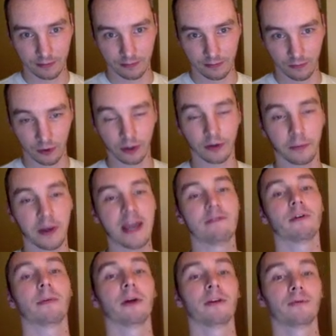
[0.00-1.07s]
Well, the behaviour I'm
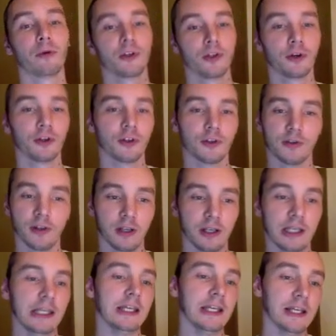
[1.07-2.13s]
looking for is not just that he
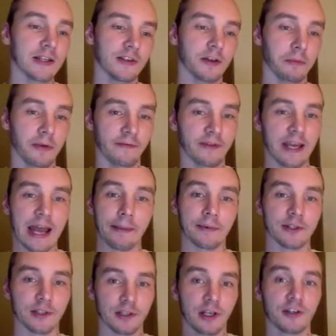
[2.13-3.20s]
eats them if they happen
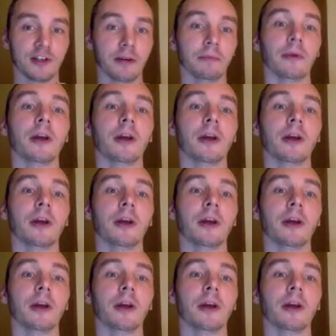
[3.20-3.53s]
to touch him,